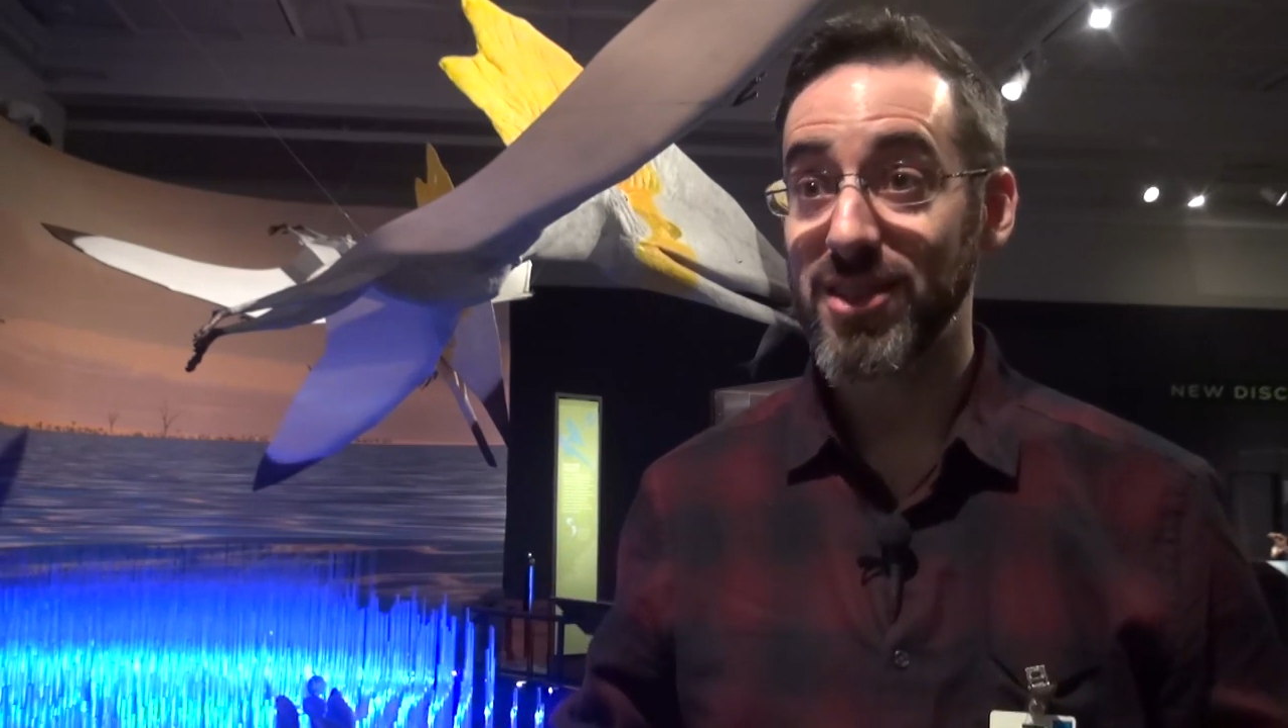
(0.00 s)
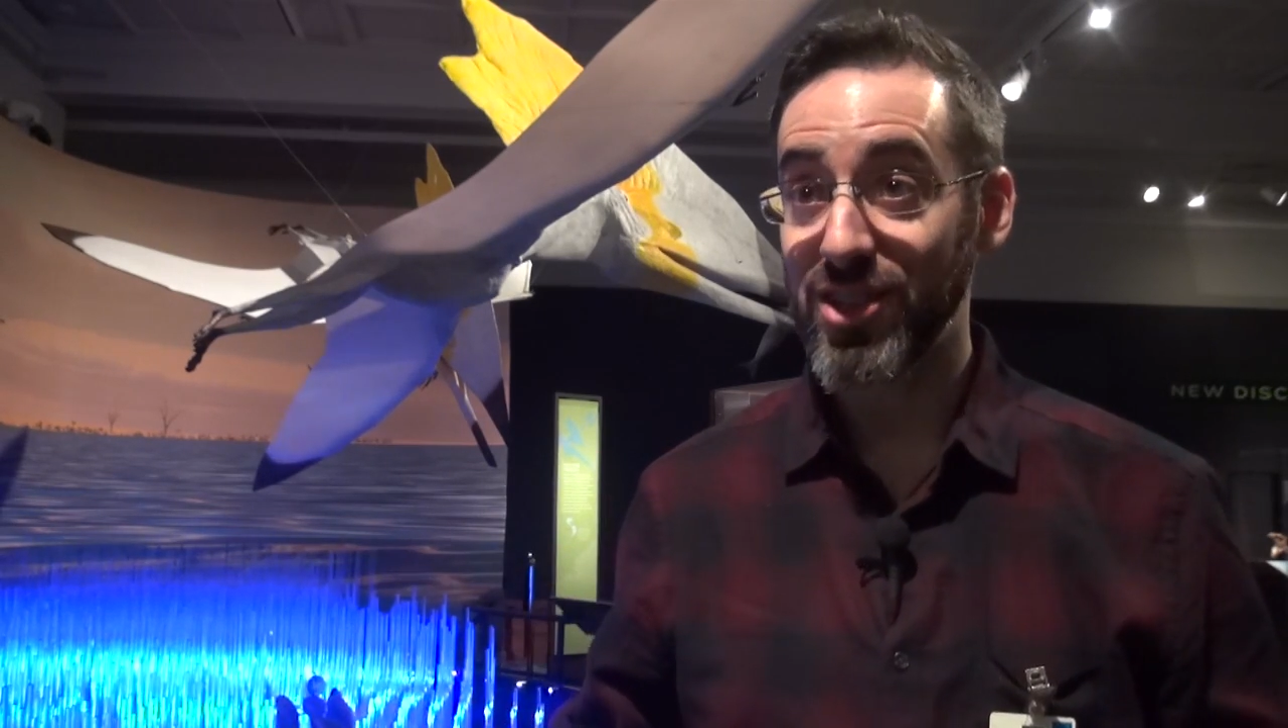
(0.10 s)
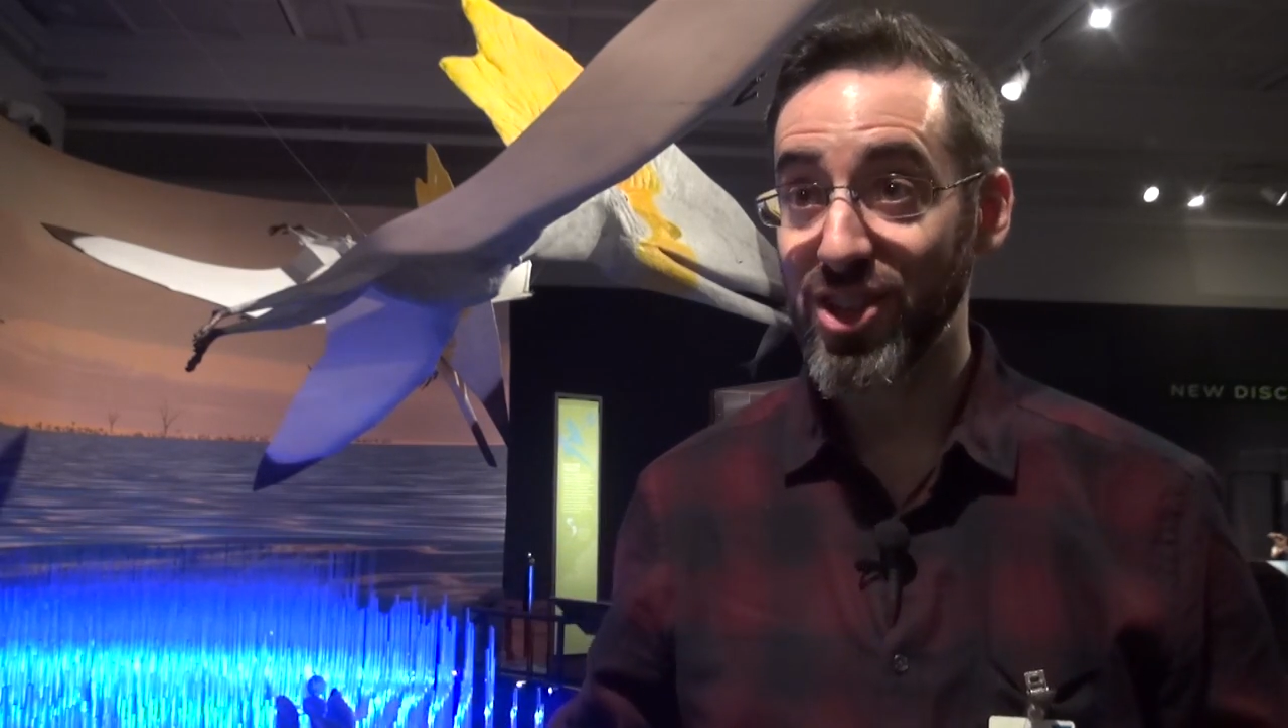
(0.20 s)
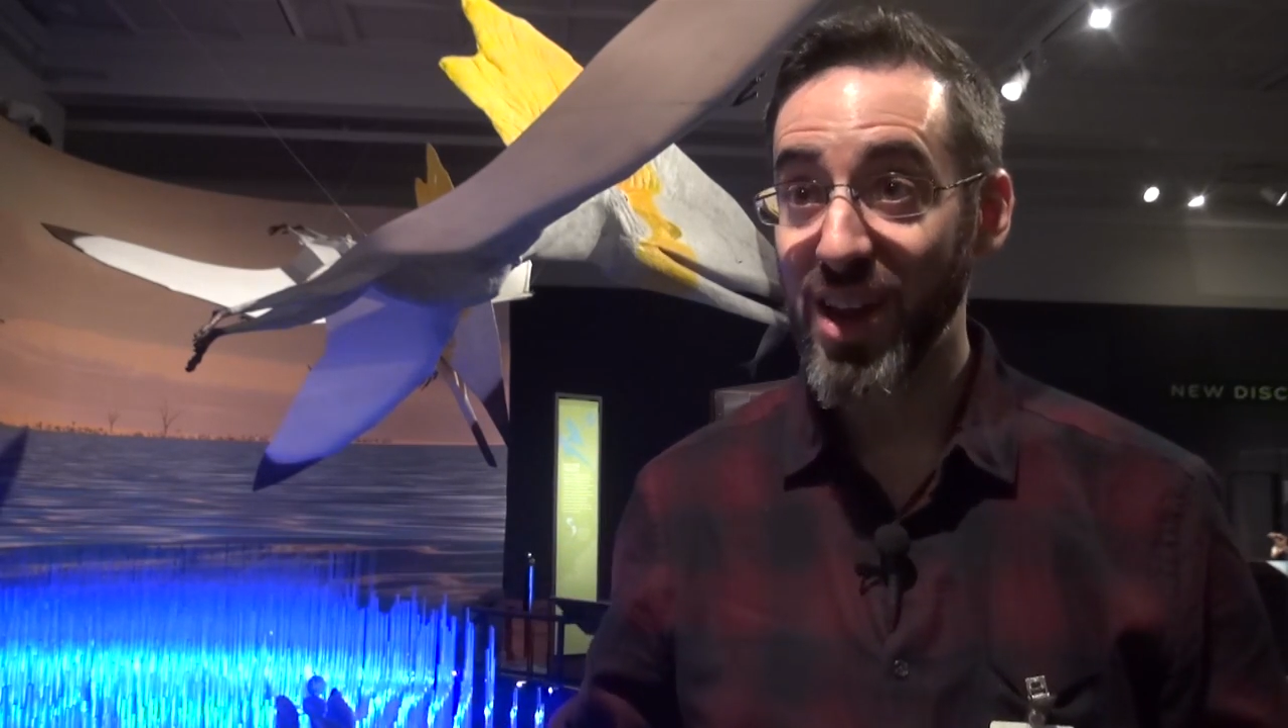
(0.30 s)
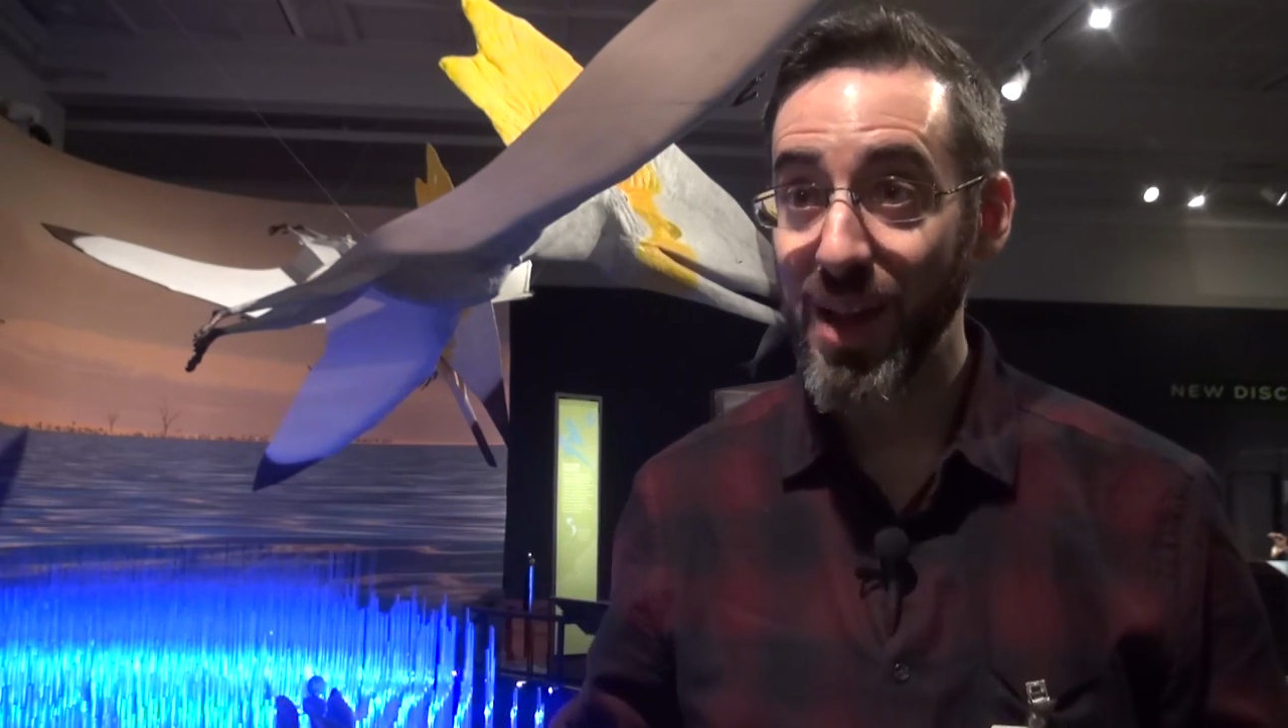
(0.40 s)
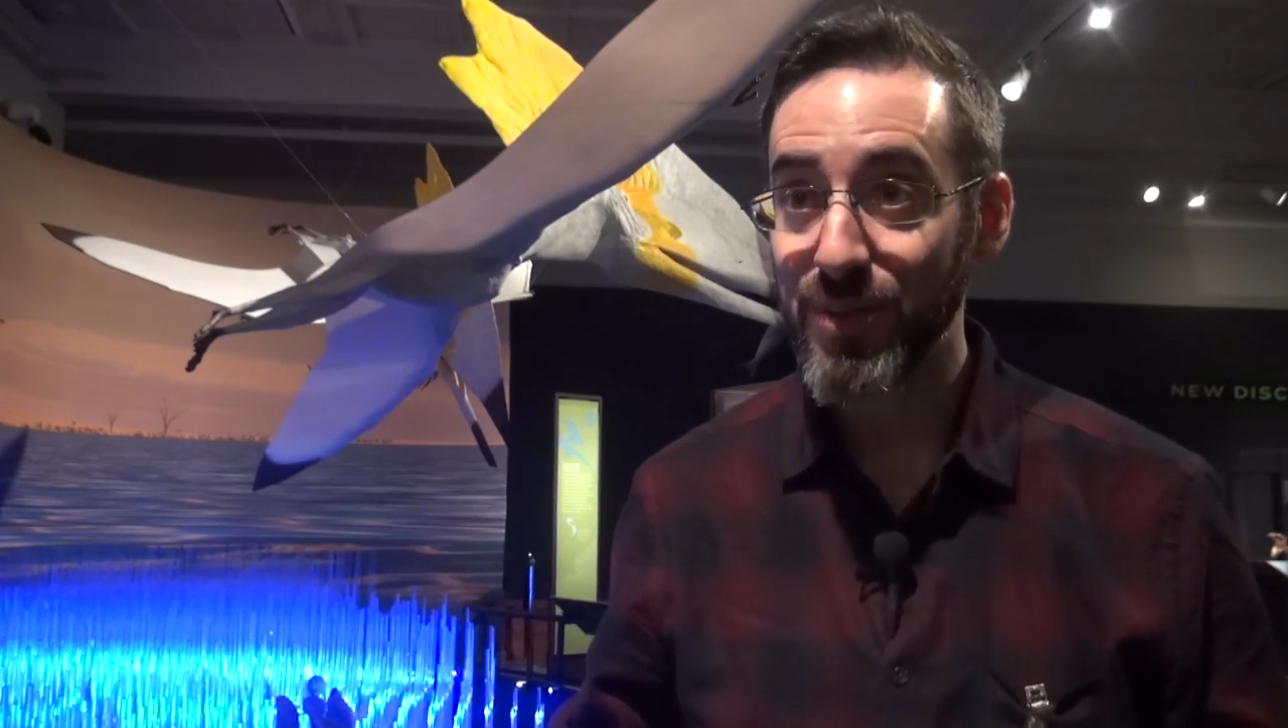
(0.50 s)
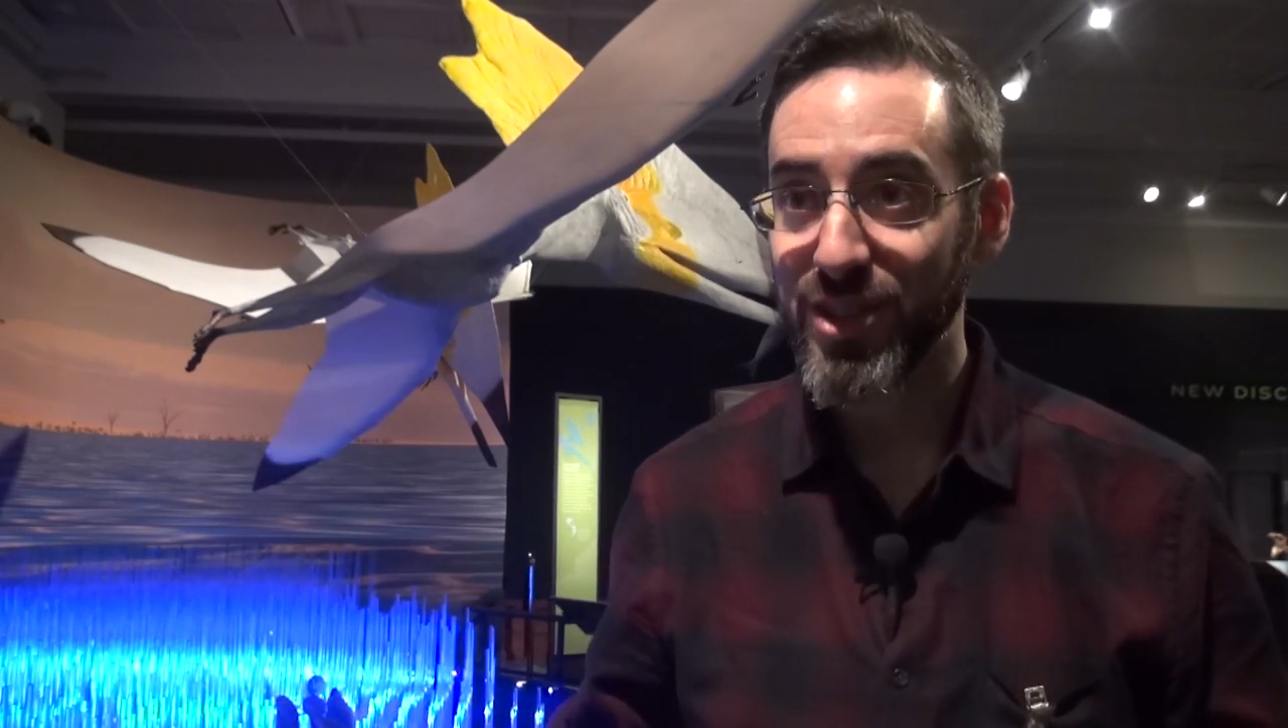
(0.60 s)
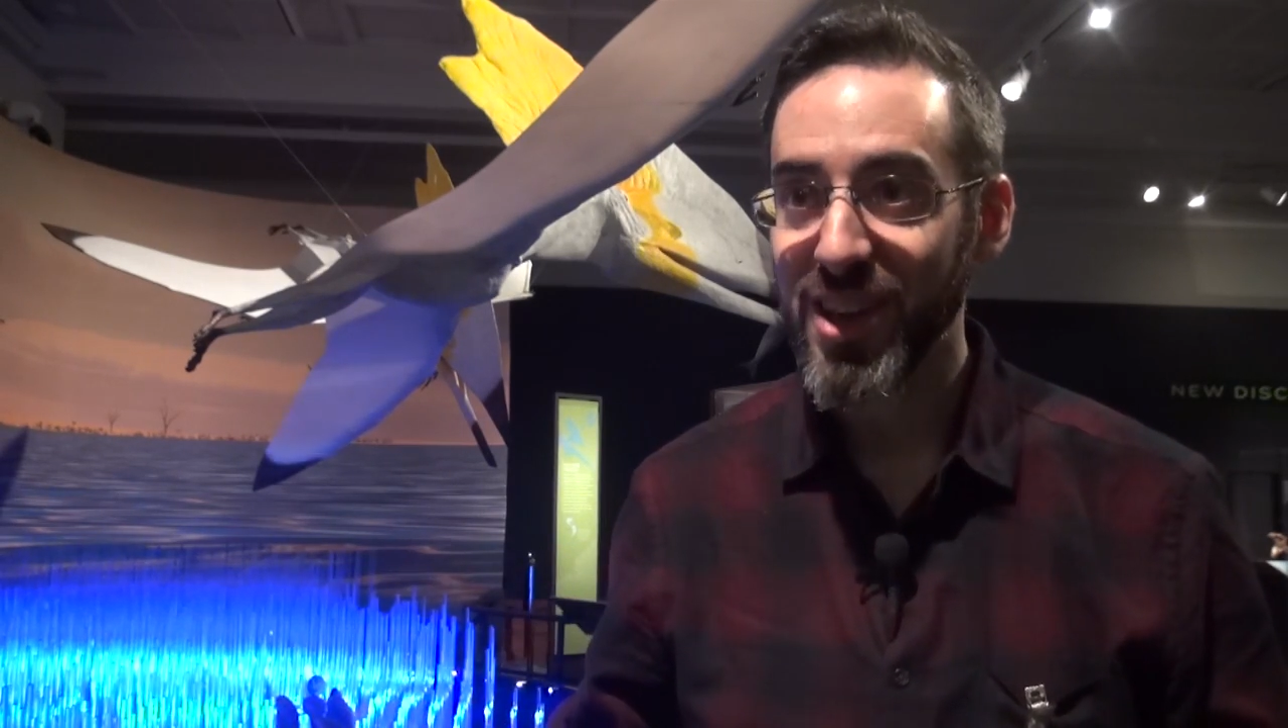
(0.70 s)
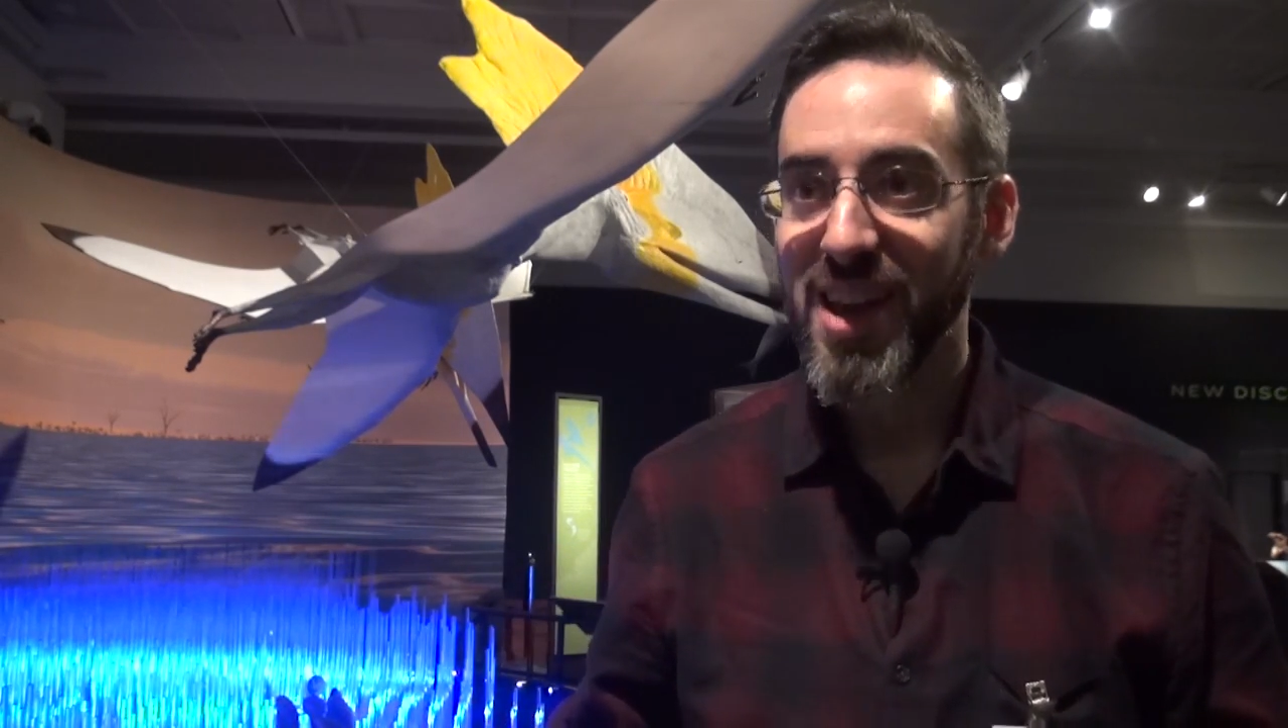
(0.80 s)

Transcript: and shapes.